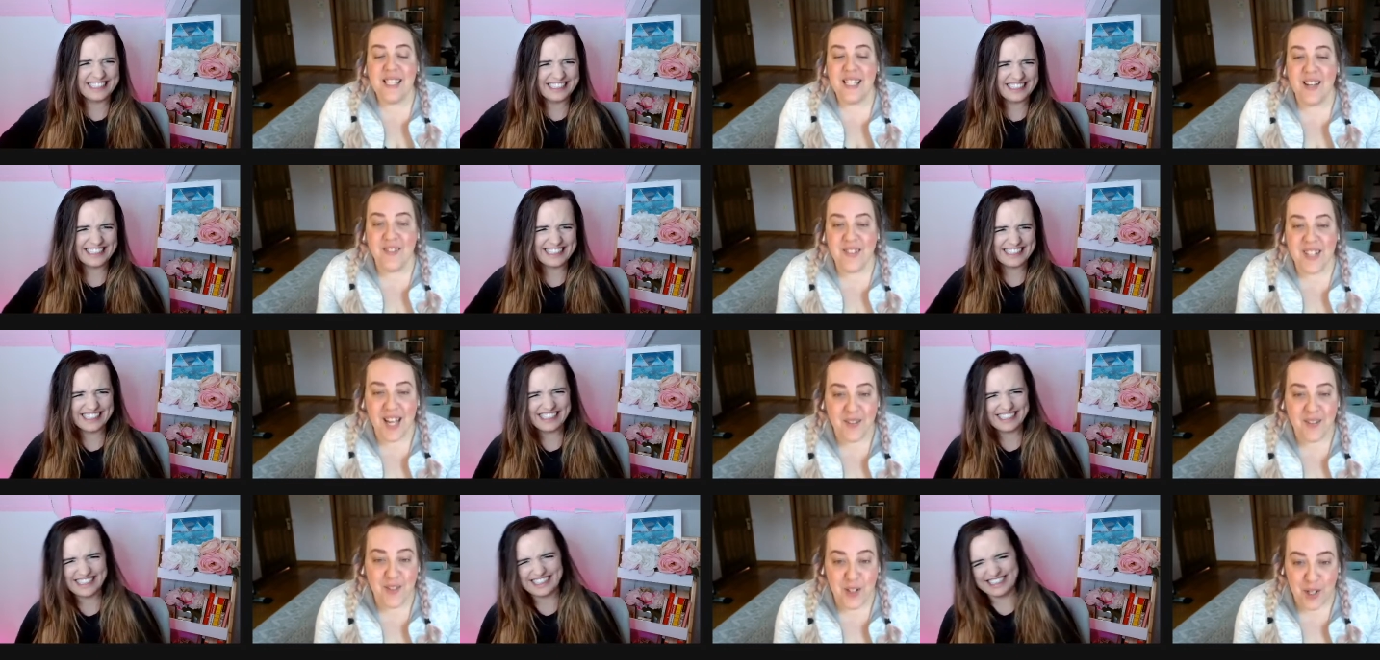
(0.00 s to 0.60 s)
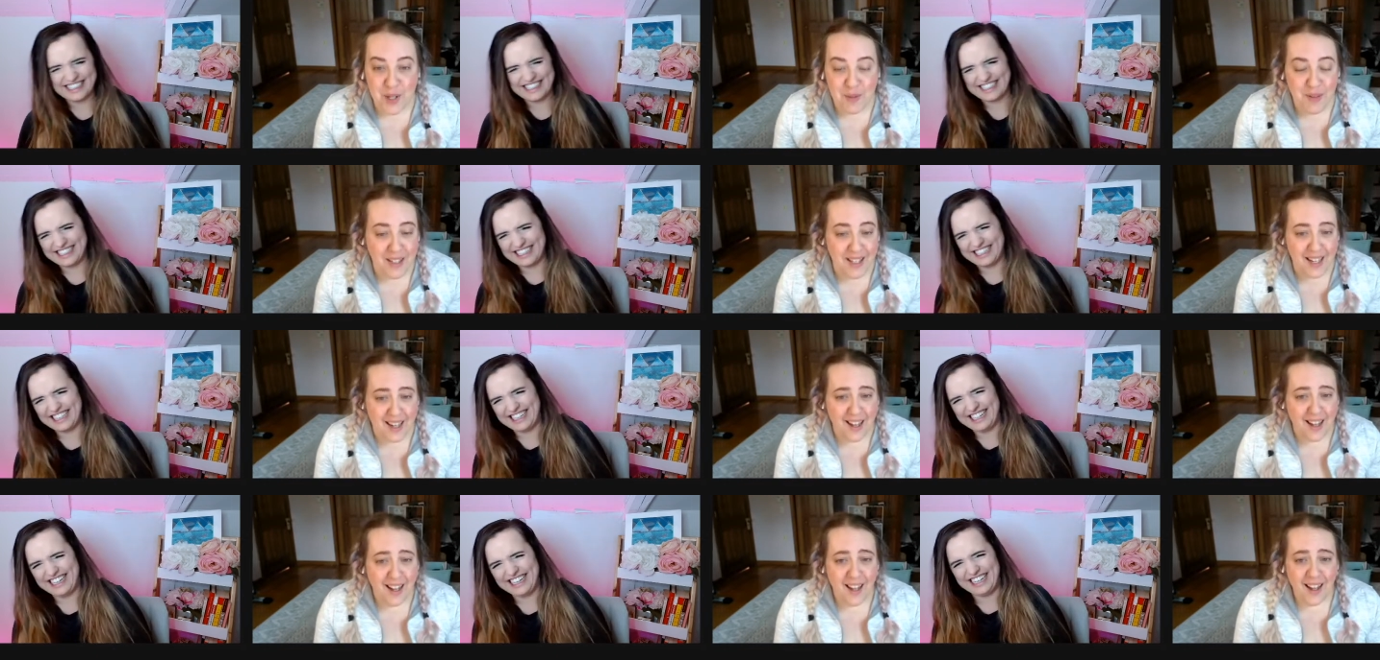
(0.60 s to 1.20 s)
Speaker 1: sometimes you can be
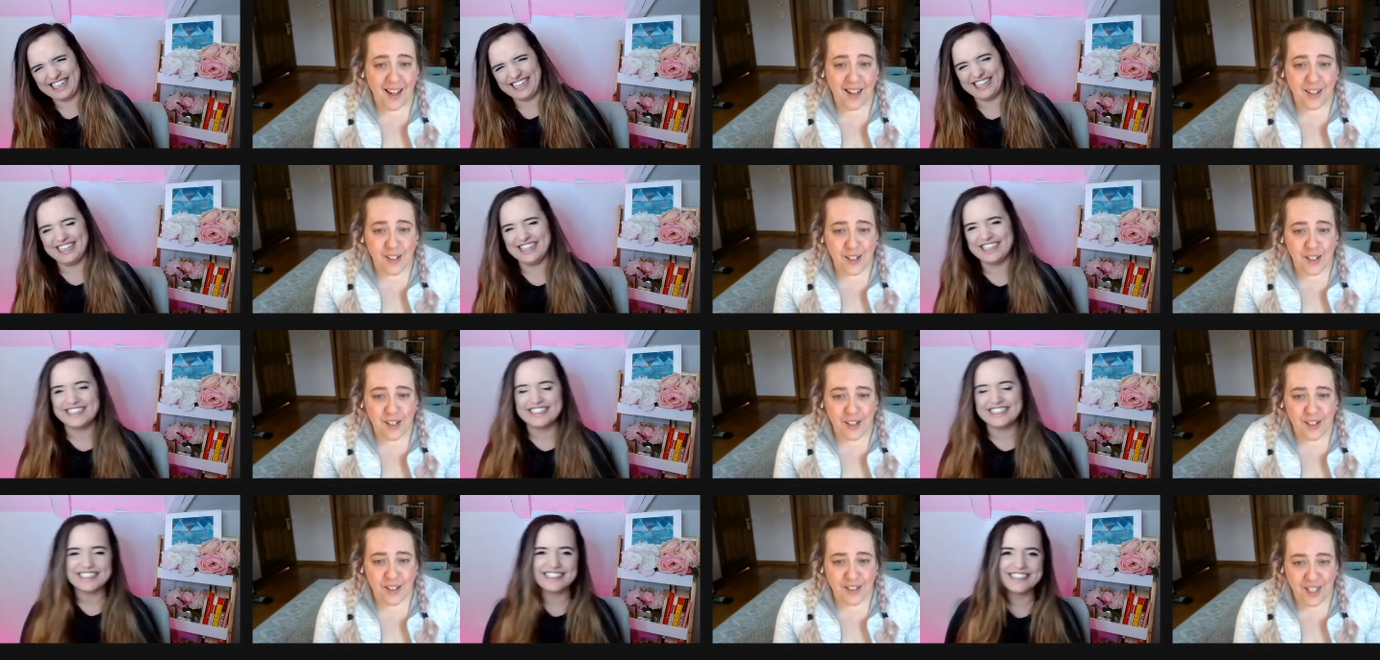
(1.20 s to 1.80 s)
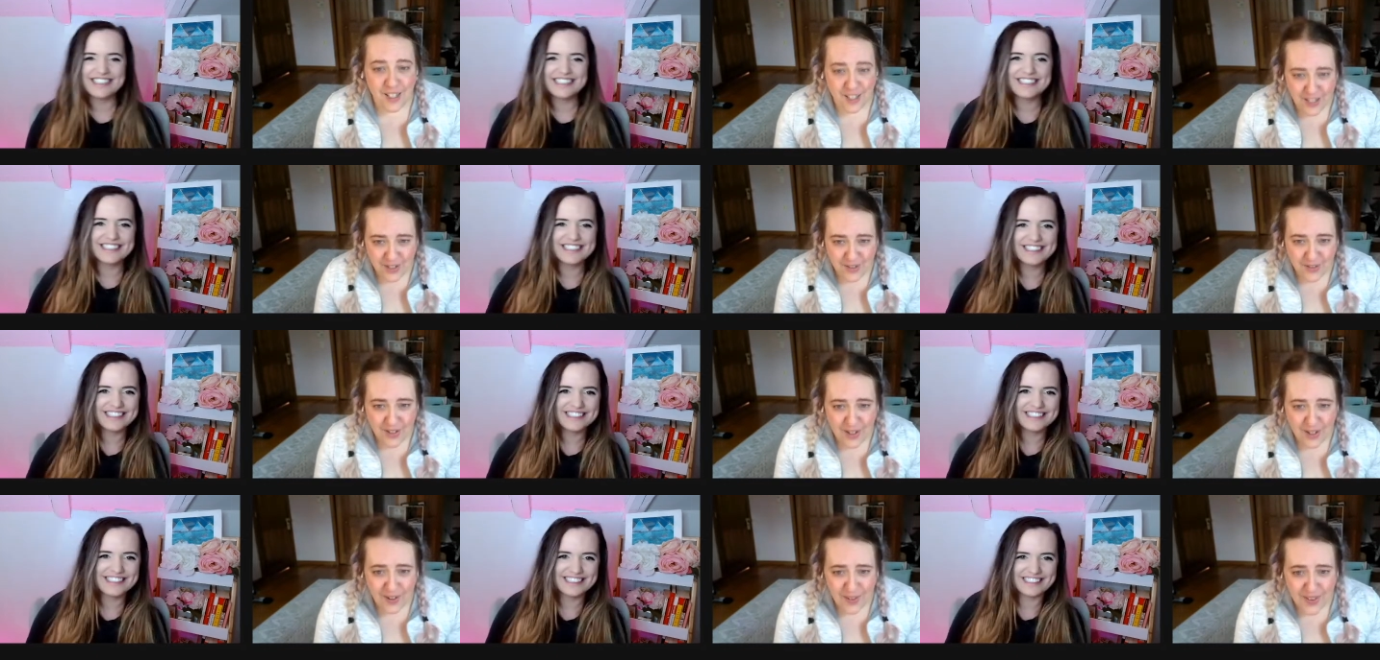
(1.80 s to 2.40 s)
like, did you
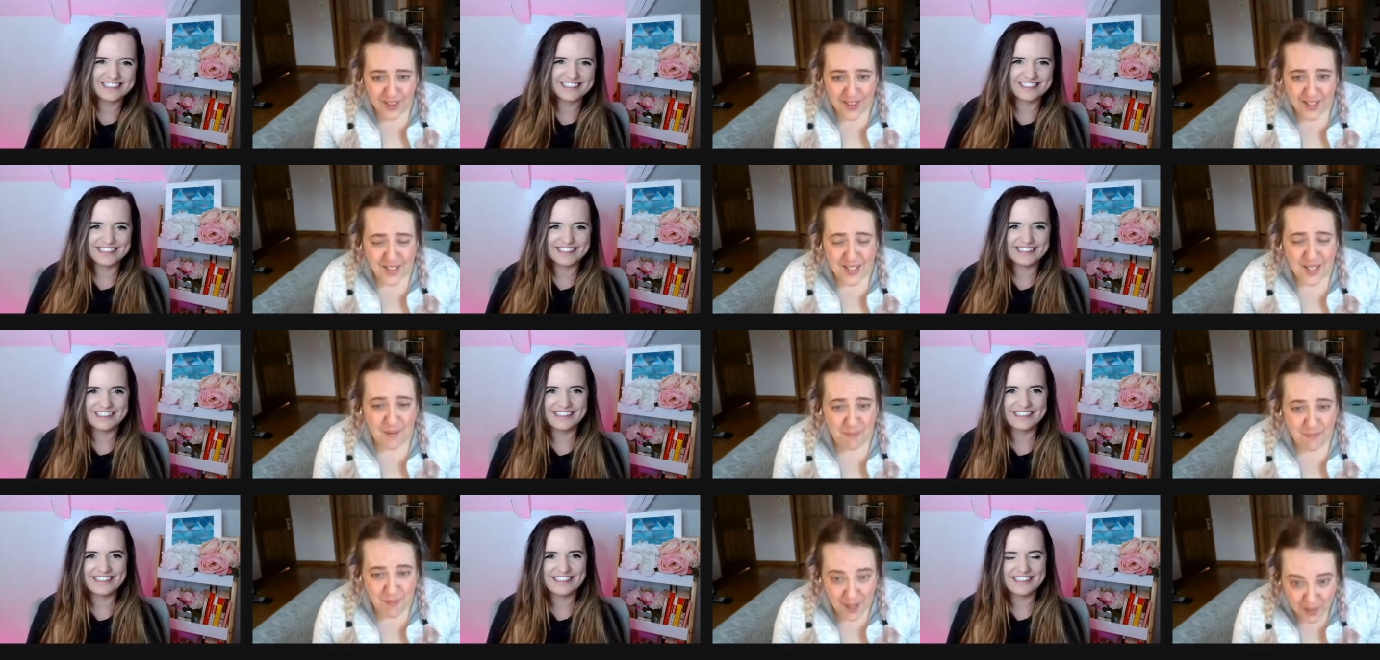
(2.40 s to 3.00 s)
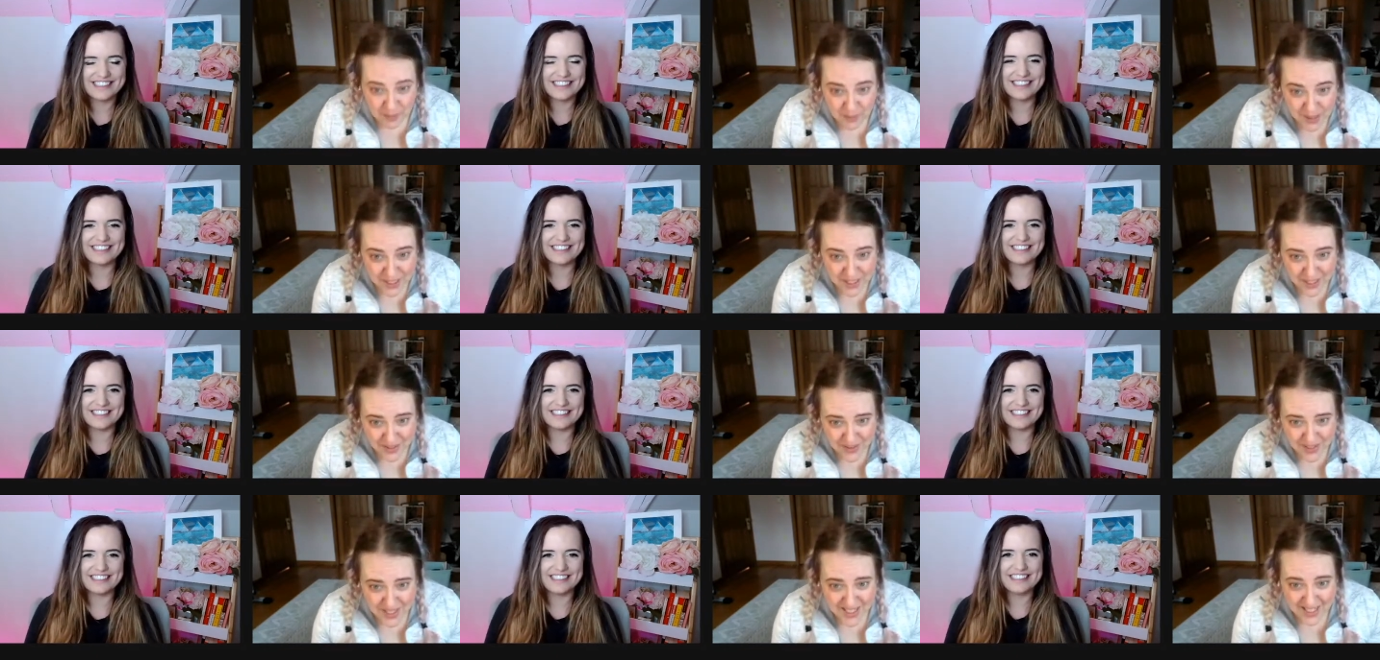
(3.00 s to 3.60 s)
know that there's a Melba
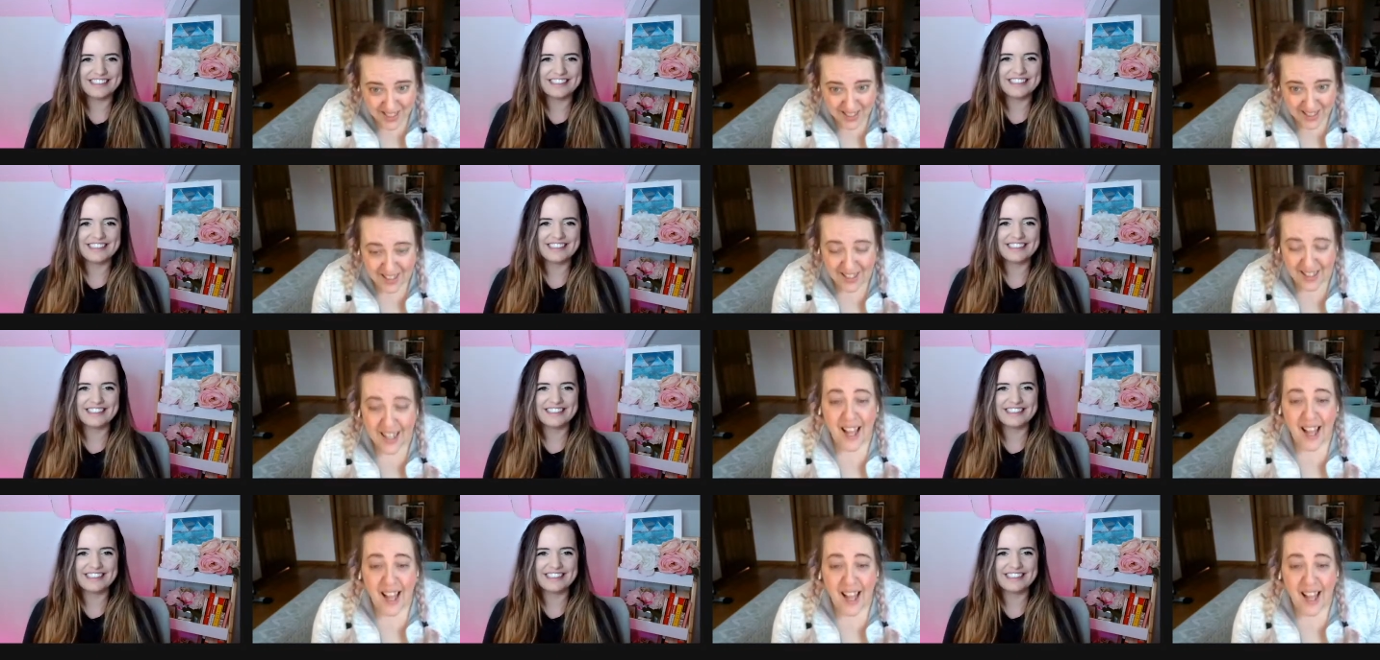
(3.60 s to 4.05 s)
Toast Day?